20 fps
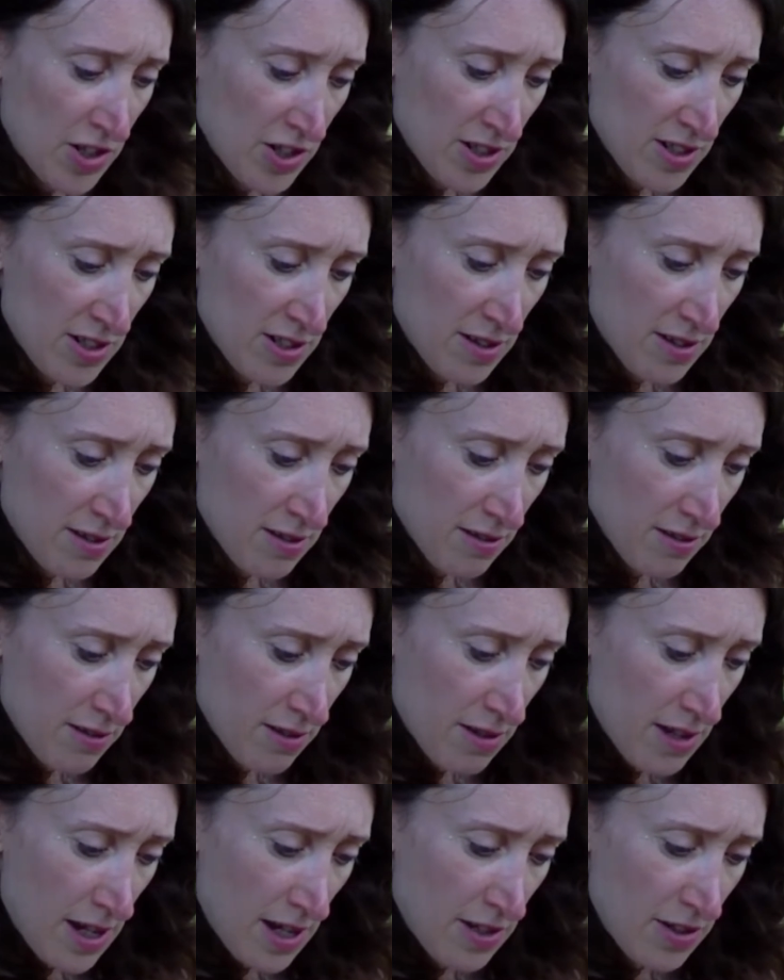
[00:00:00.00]

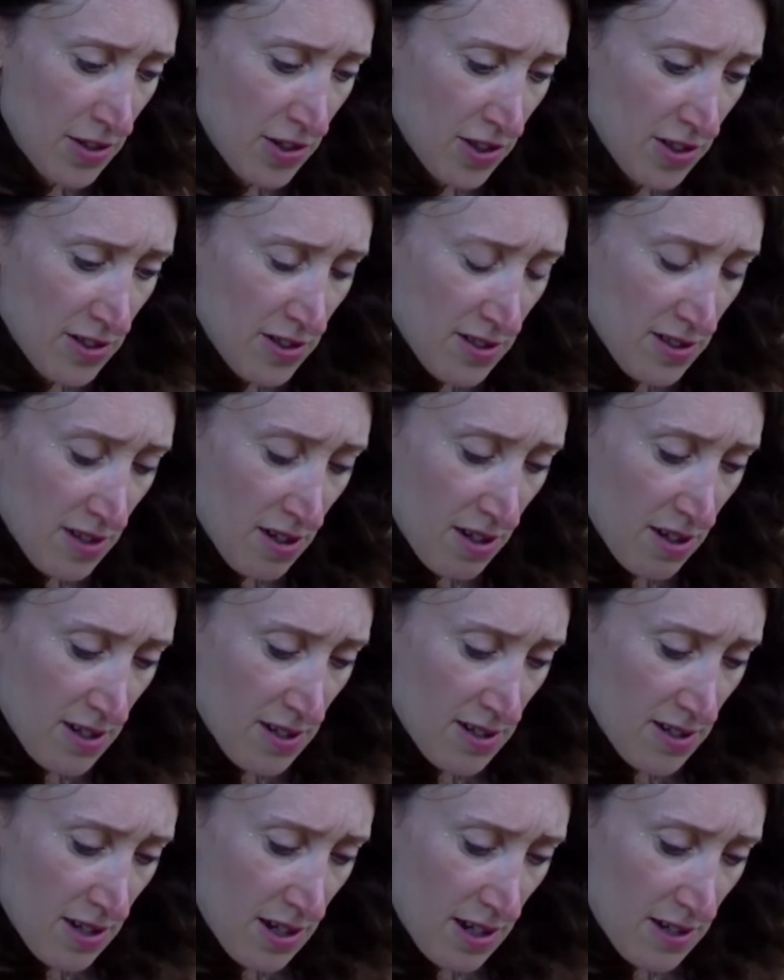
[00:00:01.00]
just as
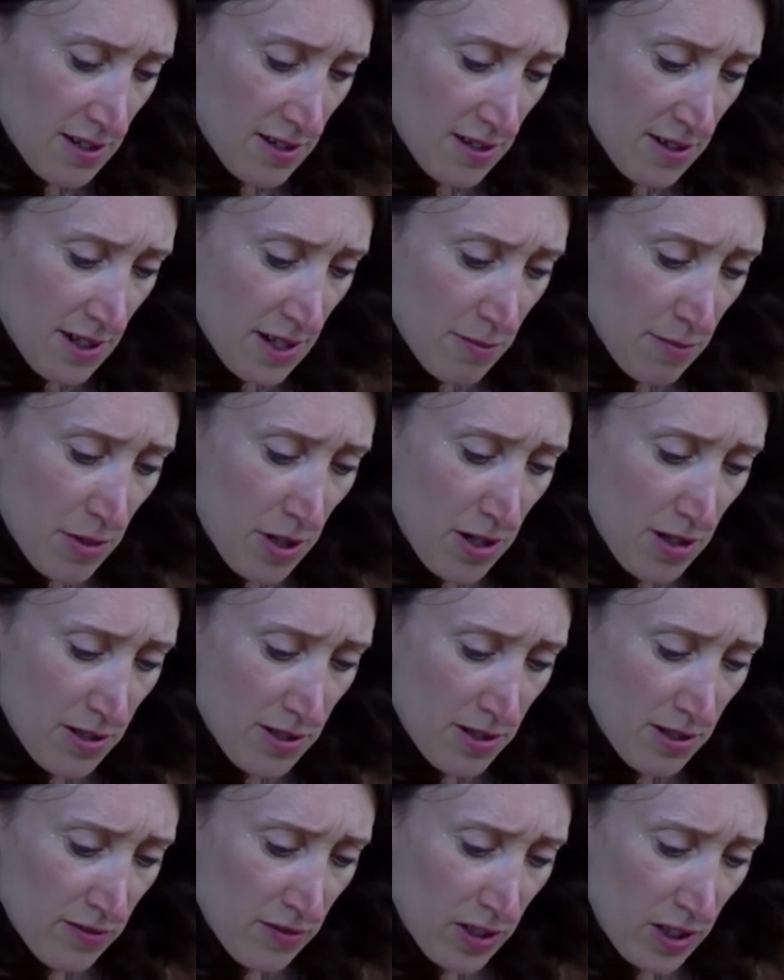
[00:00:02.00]
Hai said, that
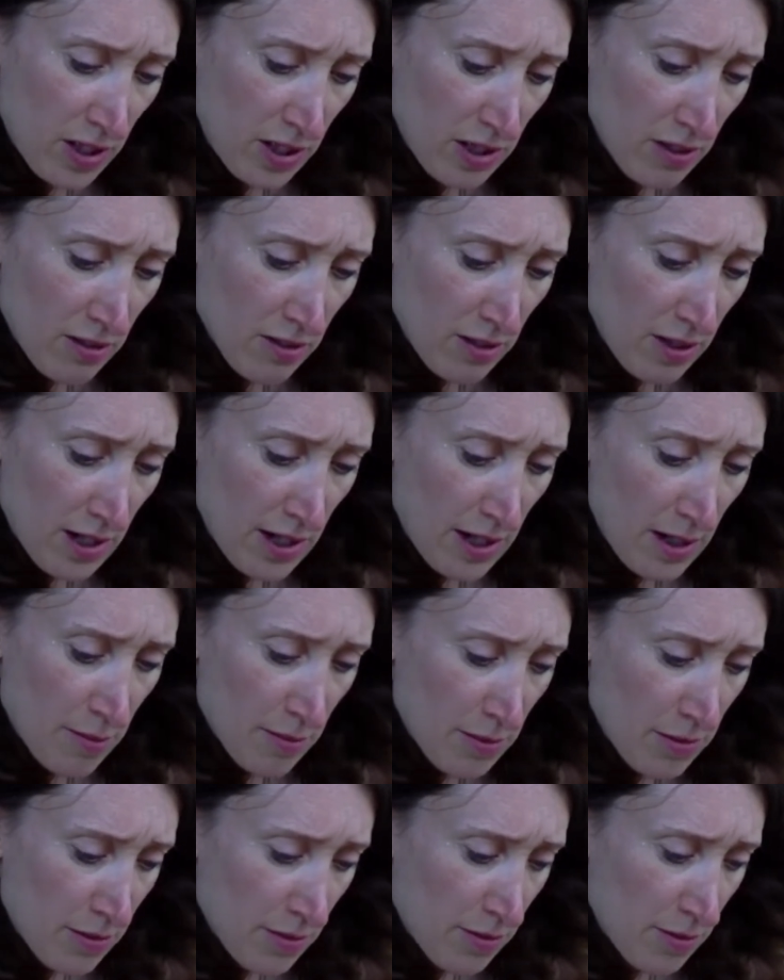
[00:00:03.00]
part of Gigingagap
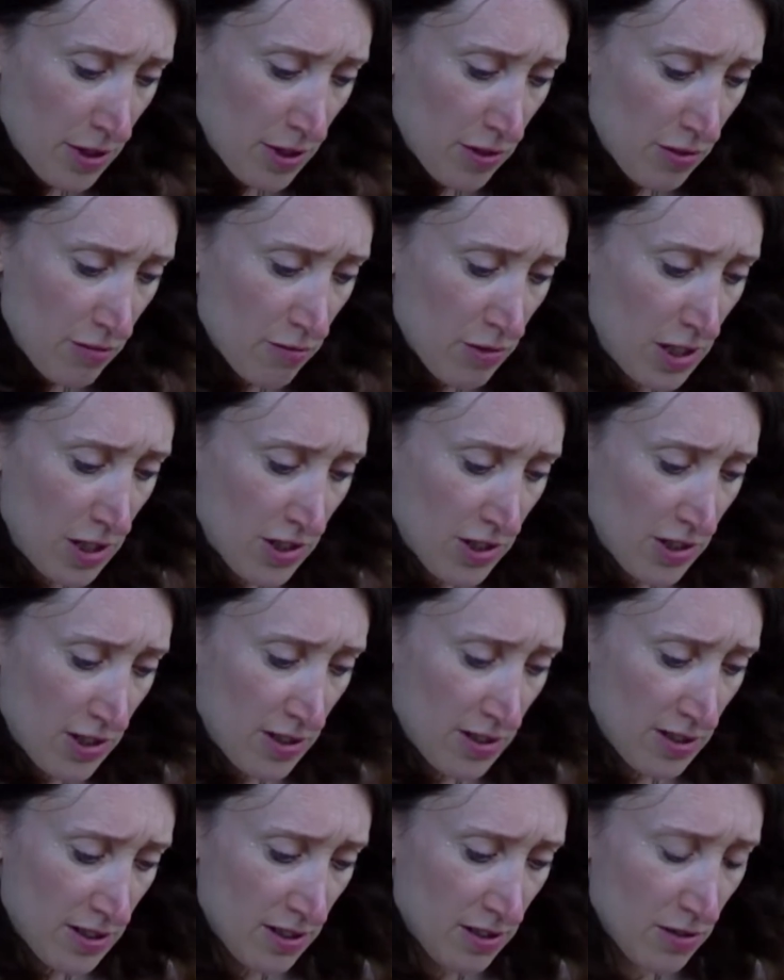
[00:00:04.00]
which reached
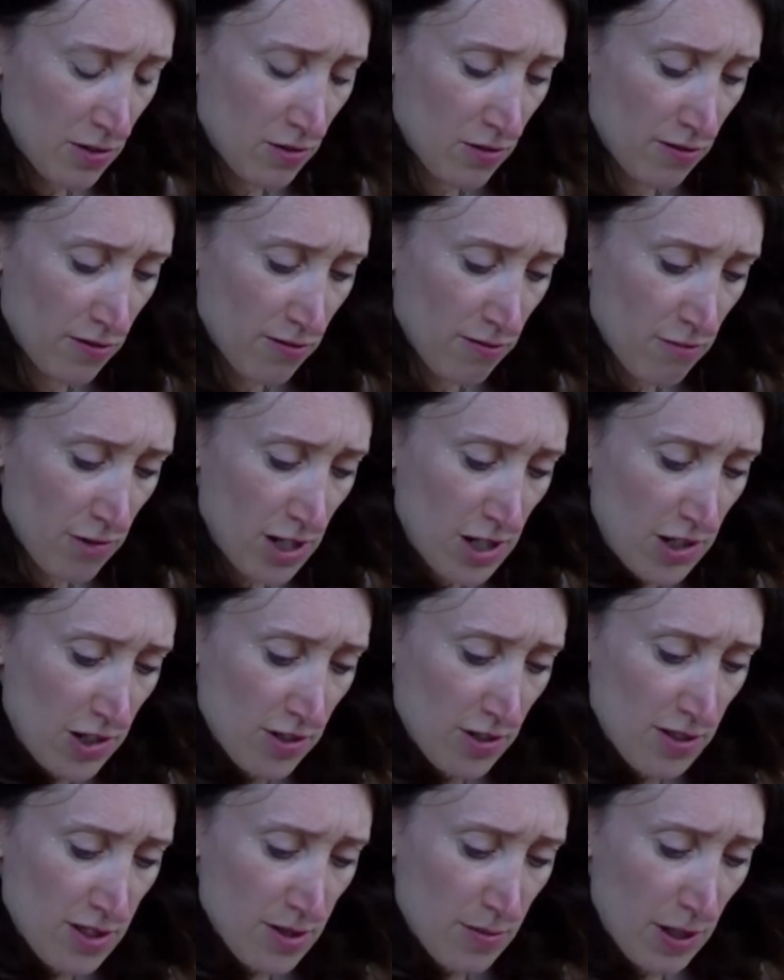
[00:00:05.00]
into the northern
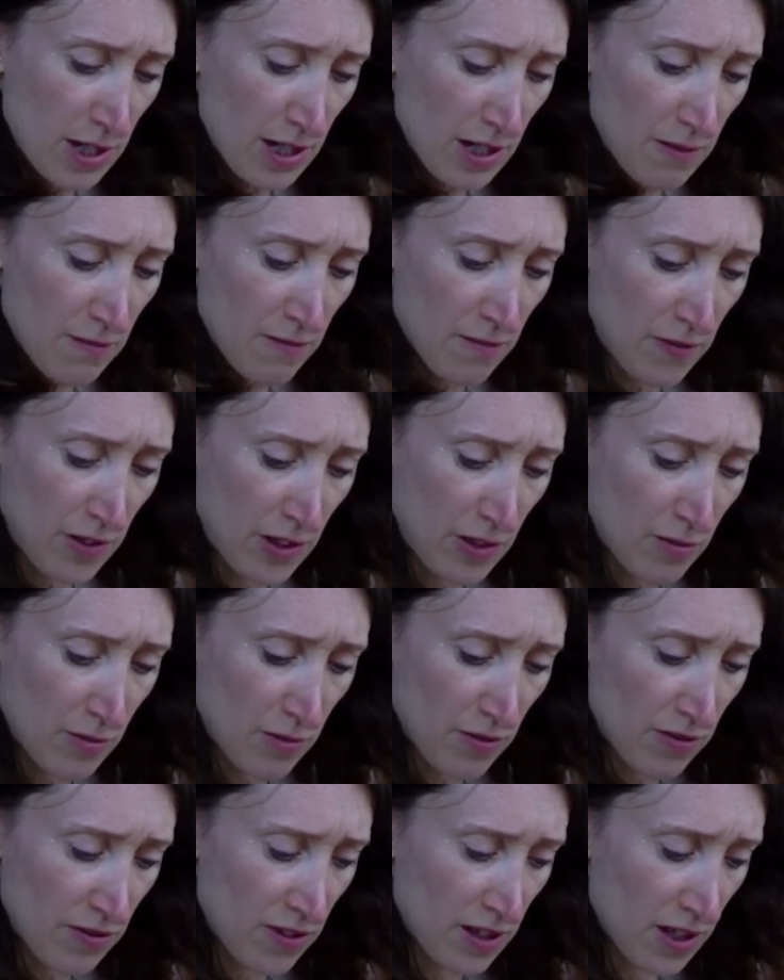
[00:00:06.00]
regions became filled
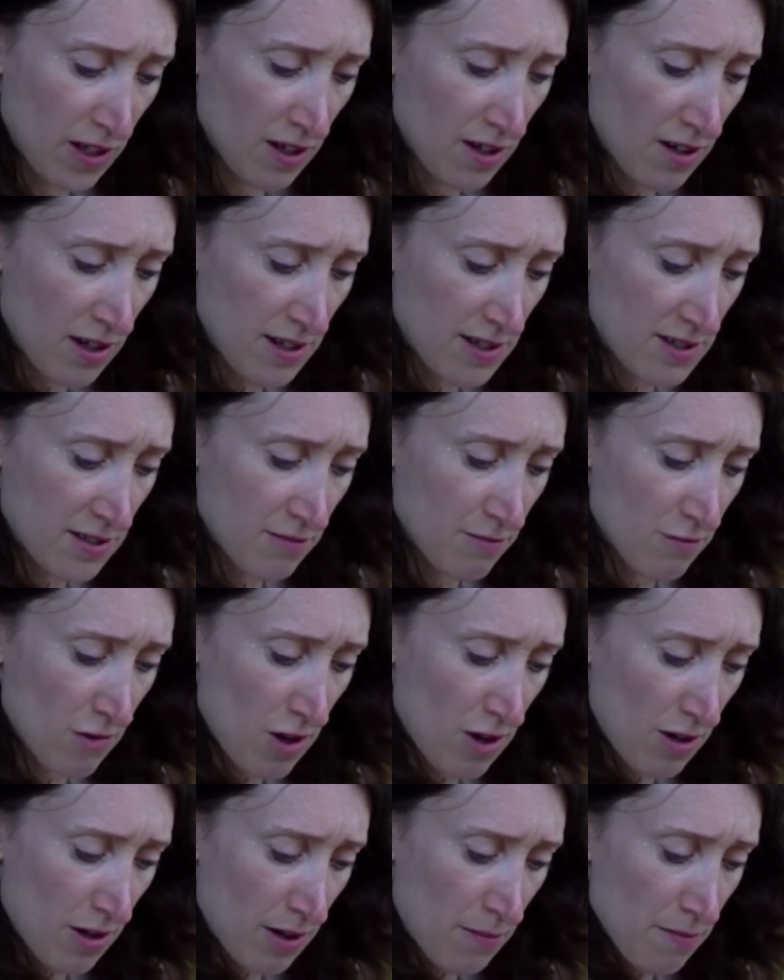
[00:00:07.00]
with thick ice and
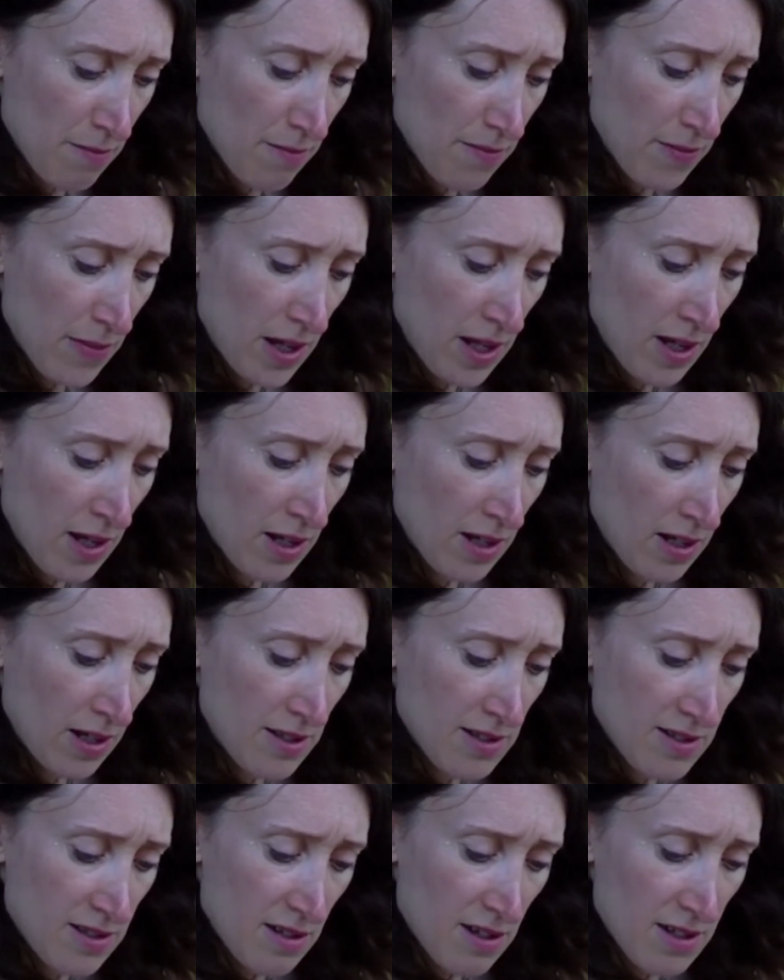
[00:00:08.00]
rime.
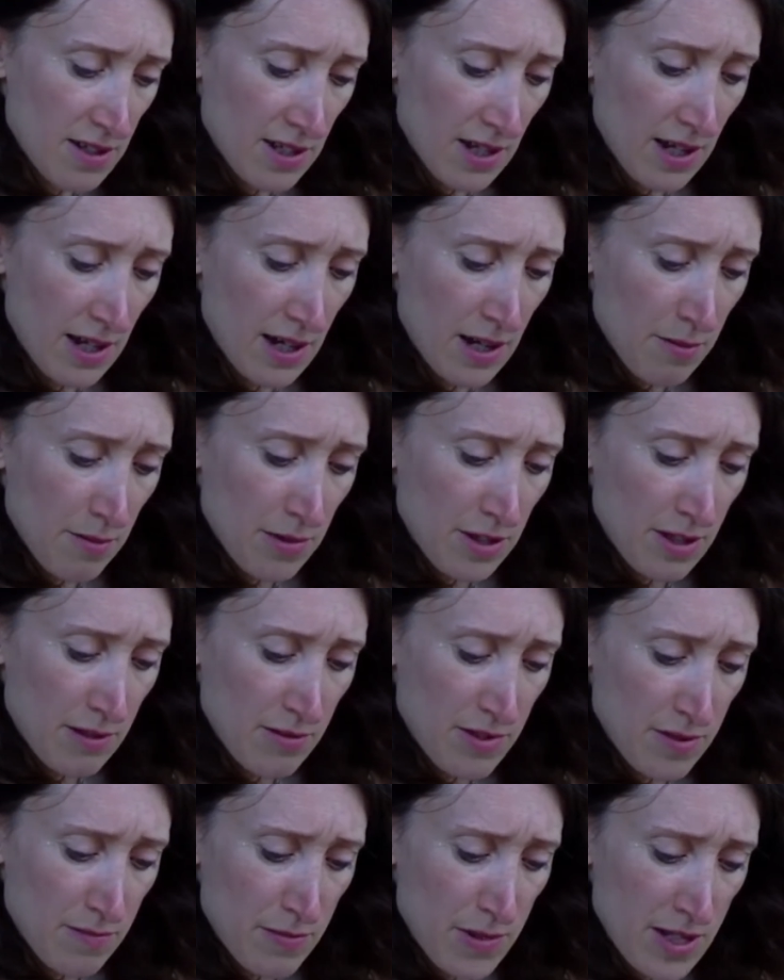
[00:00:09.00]
Inside the gap there
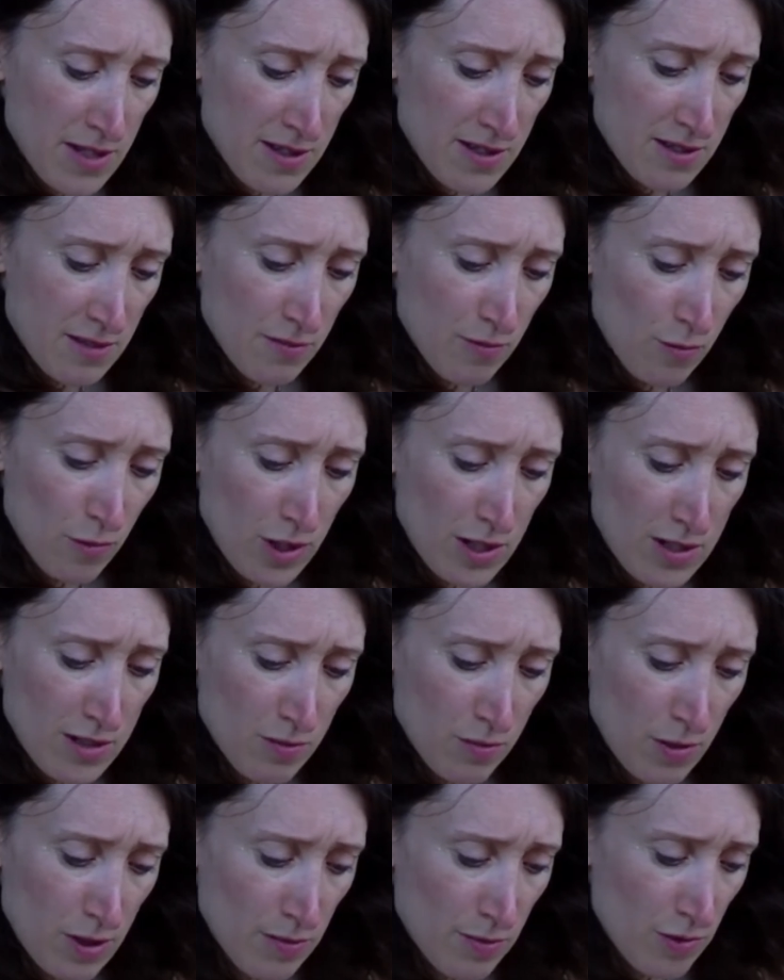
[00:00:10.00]
was mist and
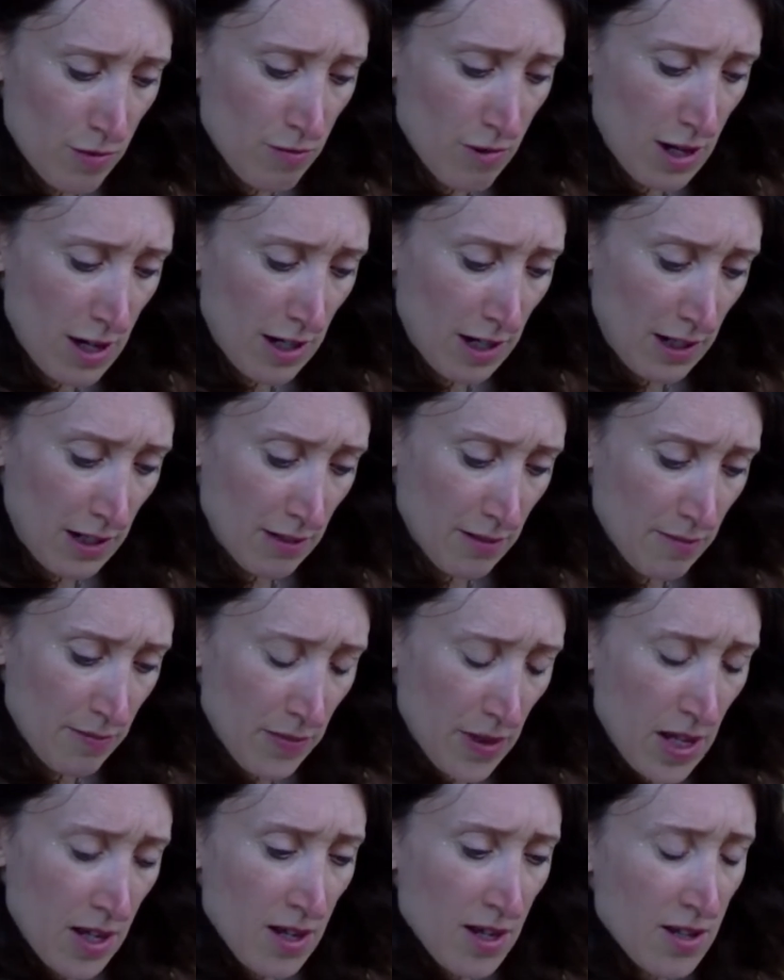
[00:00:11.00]
wind-whipped rain.
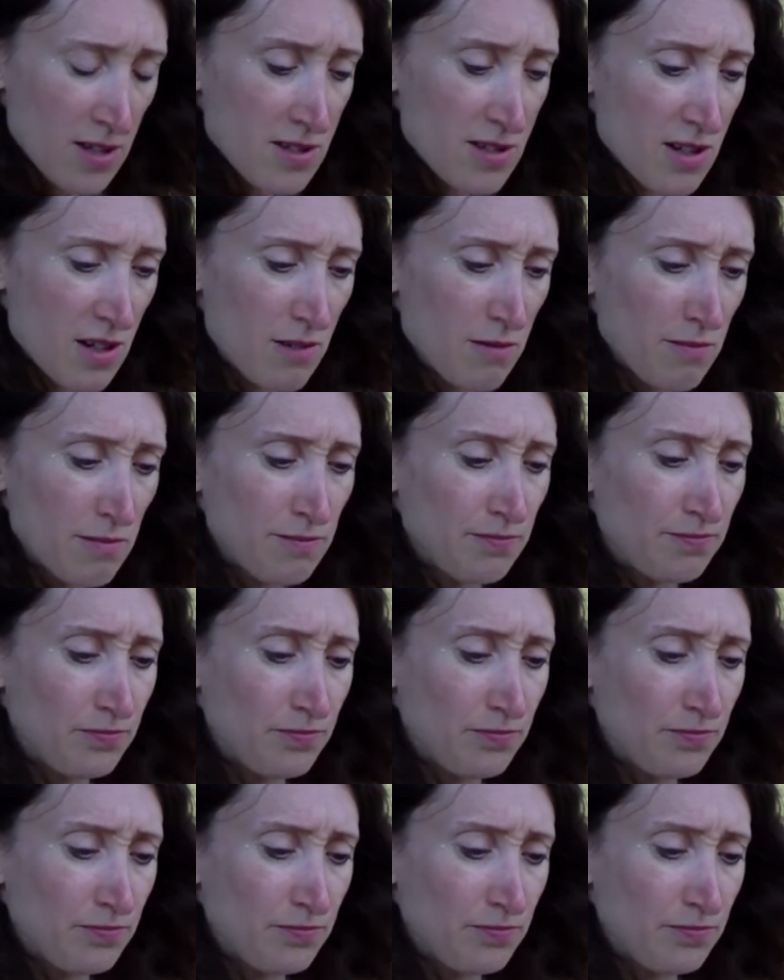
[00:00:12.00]
So